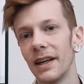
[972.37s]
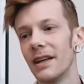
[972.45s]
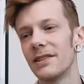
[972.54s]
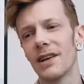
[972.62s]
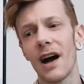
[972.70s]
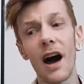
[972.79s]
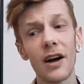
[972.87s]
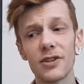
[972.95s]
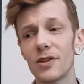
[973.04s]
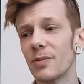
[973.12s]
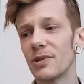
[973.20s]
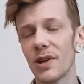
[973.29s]
It's
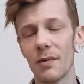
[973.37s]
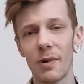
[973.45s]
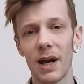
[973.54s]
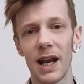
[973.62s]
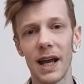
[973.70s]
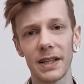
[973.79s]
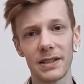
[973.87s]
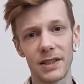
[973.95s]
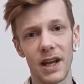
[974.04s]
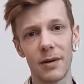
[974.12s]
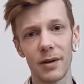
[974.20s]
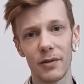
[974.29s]
100% where Layton's
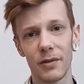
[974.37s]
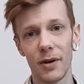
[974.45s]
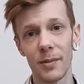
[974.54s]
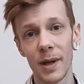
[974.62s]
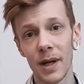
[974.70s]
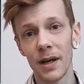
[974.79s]
coming from.